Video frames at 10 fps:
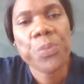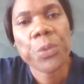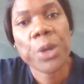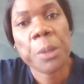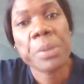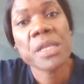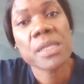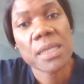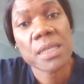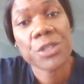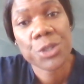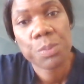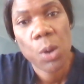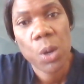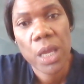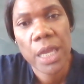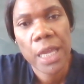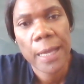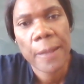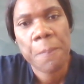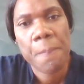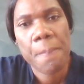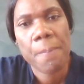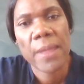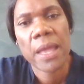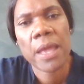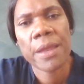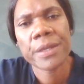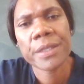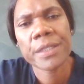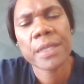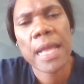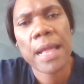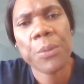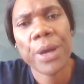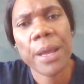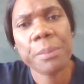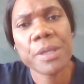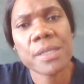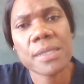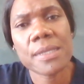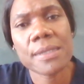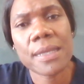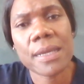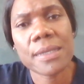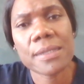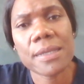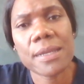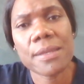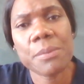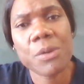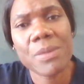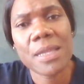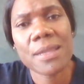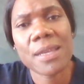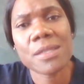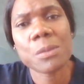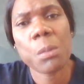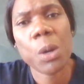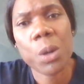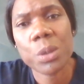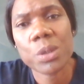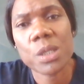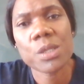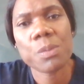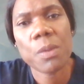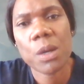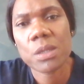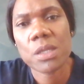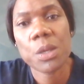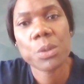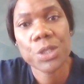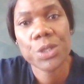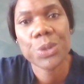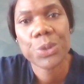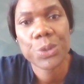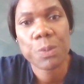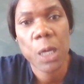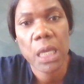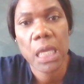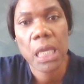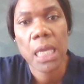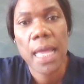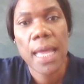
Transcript: when a person is smoking. And what happens is that the moment they smoke, they continue smoking.